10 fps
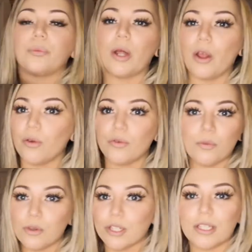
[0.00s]
one of the
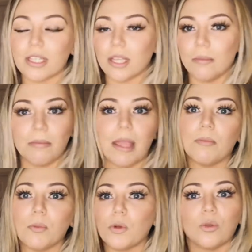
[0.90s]
most
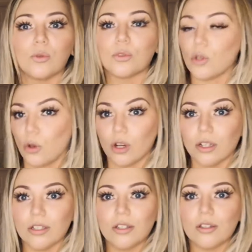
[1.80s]
memorable
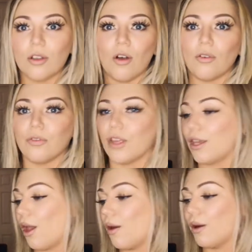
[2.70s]
tours of
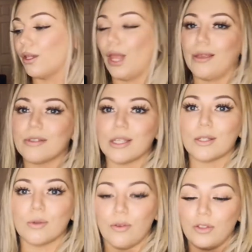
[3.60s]
like our lives.
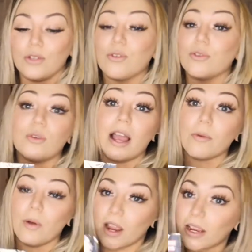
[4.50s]
Like, so if you don't know,
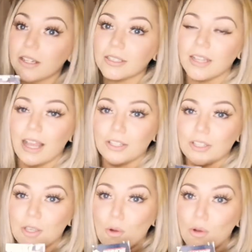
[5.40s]
I work
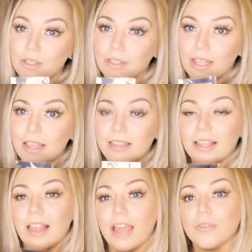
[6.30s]
actually on
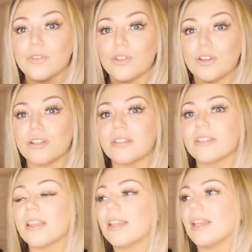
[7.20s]
the live
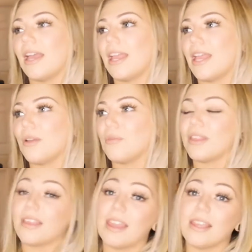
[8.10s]
tours
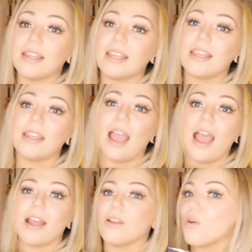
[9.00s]
with Kenny
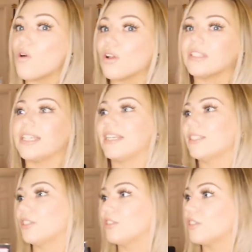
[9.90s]
and Ollie
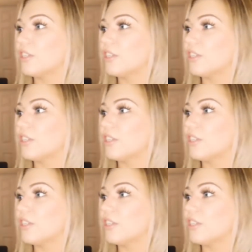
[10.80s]
and